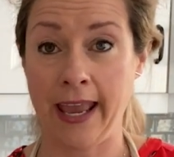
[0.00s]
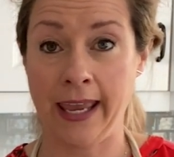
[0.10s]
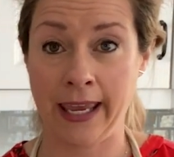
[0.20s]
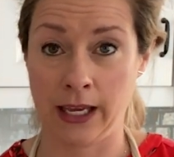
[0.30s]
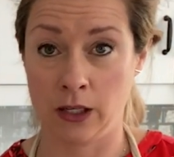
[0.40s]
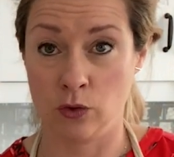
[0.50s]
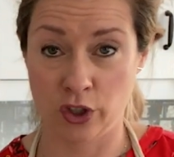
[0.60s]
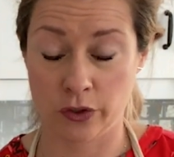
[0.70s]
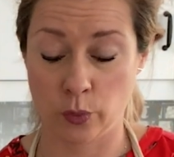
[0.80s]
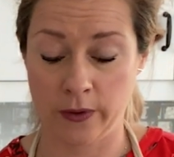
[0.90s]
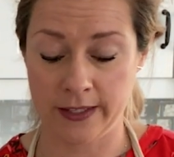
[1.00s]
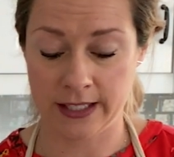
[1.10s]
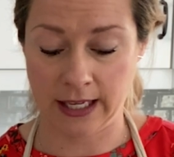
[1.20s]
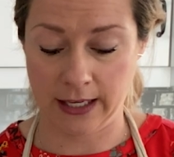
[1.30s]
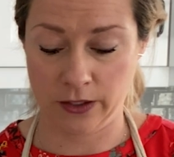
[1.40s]
and just when the
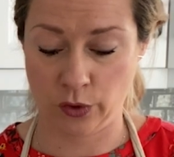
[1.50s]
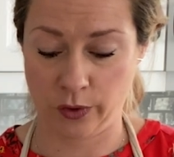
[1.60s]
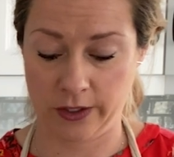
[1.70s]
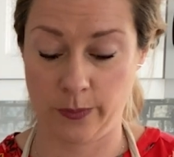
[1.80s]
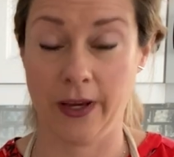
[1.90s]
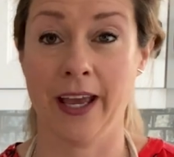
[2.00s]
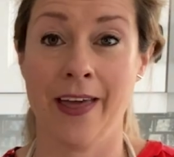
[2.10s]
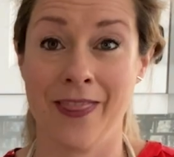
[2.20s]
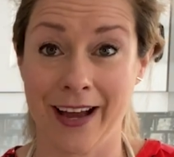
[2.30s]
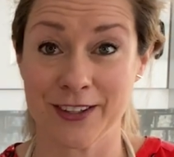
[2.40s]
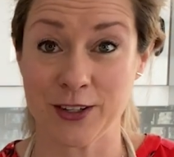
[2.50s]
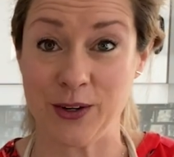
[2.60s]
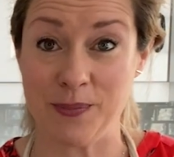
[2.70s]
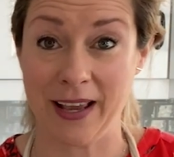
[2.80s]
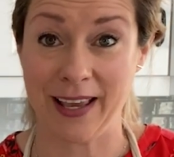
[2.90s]
skin is crispy, and that's
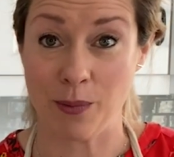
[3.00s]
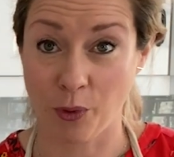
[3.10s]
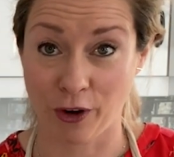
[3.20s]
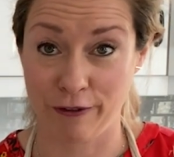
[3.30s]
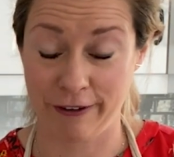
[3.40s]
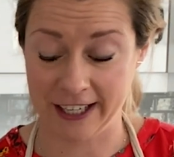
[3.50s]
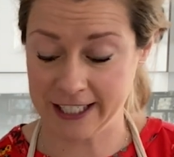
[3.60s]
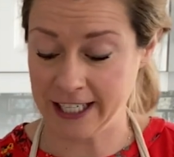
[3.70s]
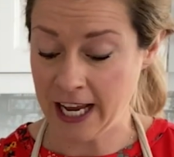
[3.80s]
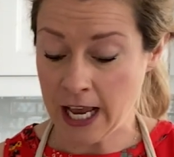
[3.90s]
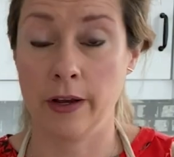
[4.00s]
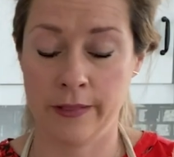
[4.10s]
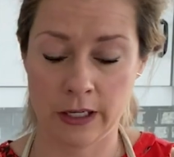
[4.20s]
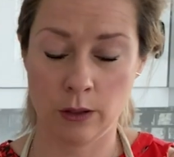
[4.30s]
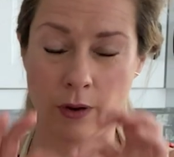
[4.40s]
going to make it perfect.
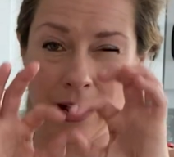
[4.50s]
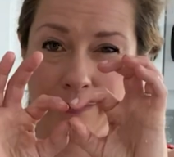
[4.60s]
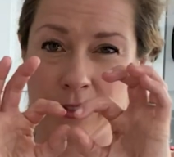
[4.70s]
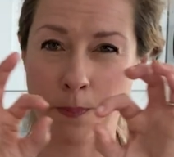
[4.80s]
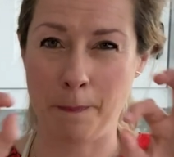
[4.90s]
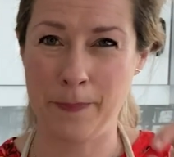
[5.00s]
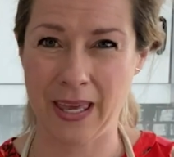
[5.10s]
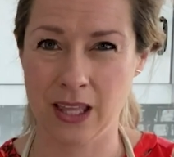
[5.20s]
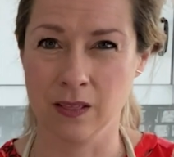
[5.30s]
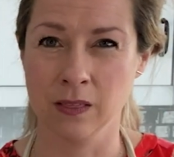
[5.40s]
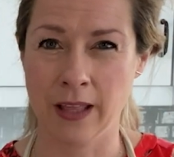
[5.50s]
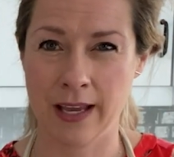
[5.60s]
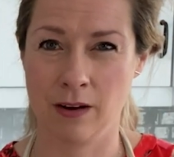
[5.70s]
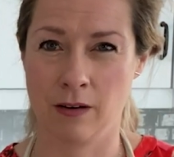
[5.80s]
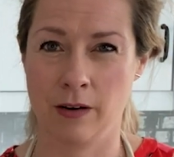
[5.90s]
And then you don't have this big
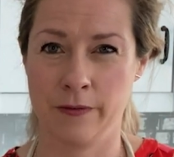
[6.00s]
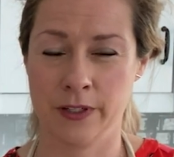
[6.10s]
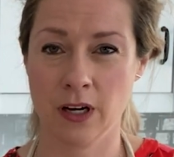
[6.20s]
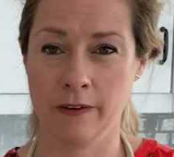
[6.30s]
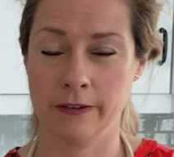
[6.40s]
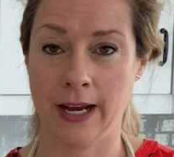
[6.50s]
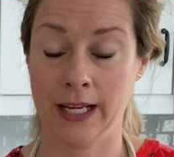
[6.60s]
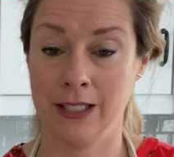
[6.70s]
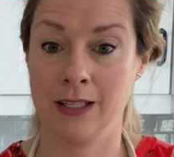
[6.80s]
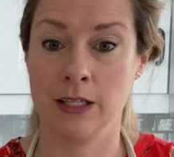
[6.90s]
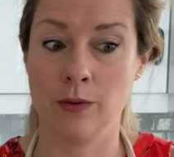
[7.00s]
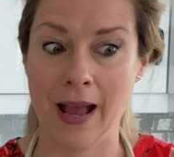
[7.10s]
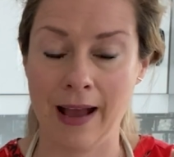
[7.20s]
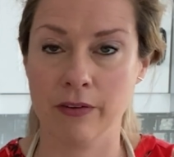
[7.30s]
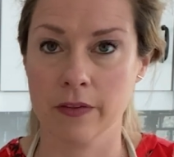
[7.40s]
layer of duck fat, and then you
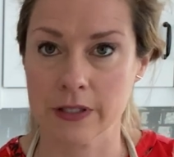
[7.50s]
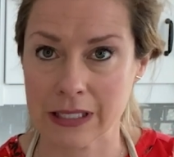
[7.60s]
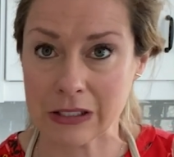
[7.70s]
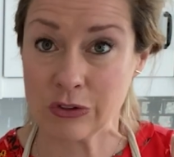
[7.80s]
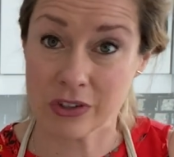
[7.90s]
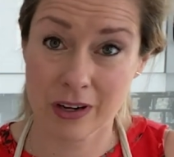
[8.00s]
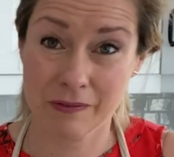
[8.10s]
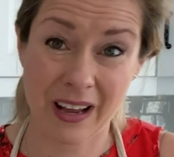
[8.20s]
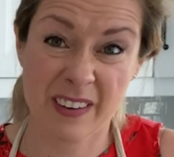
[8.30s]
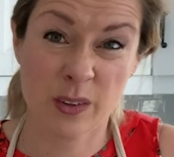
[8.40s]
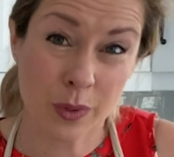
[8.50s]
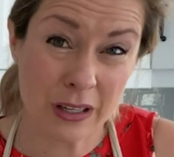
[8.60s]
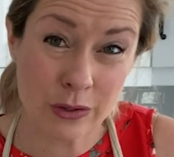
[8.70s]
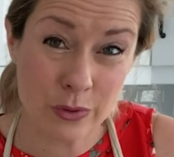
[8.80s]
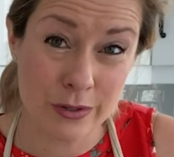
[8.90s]
have all this extra duck fat if you
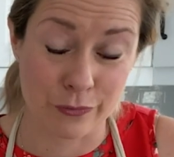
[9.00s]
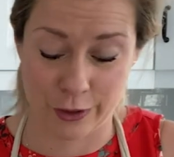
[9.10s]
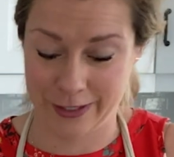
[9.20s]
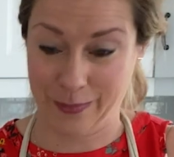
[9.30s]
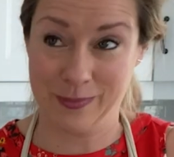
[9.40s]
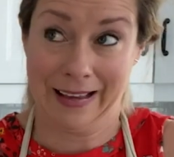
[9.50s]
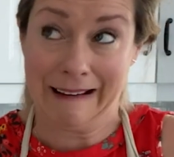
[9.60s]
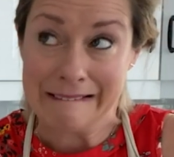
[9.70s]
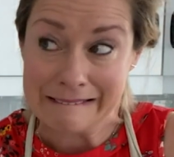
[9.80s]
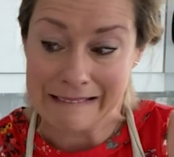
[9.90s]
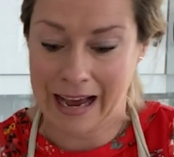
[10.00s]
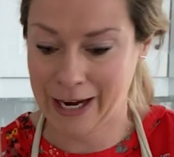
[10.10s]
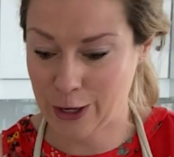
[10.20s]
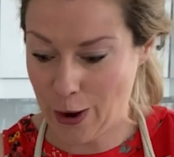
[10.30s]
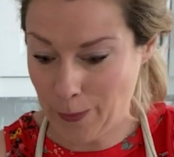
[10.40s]
want to use it for something. I
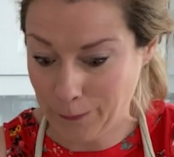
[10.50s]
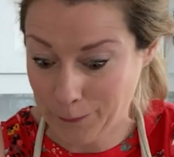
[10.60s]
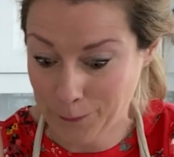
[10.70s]
don't know.